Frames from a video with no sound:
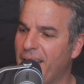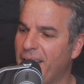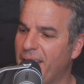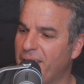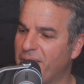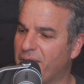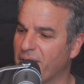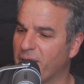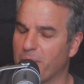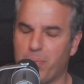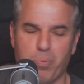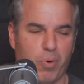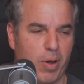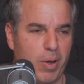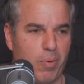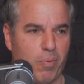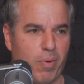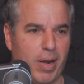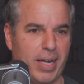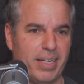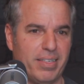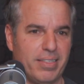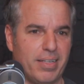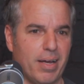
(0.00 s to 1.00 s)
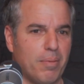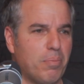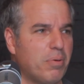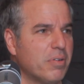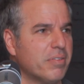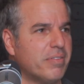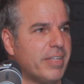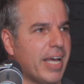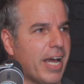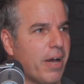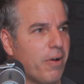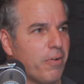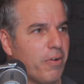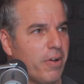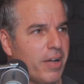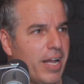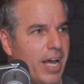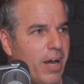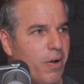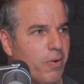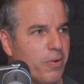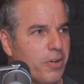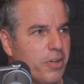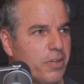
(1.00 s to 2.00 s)
to the point where I doubled down on
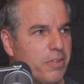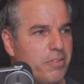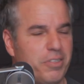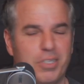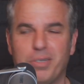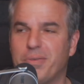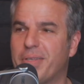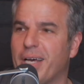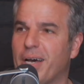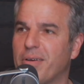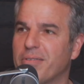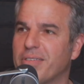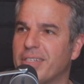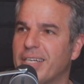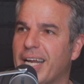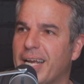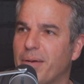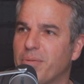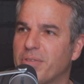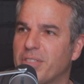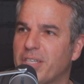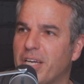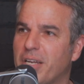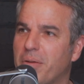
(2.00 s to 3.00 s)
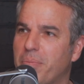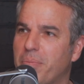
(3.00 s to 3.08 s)
how good 2008 was going to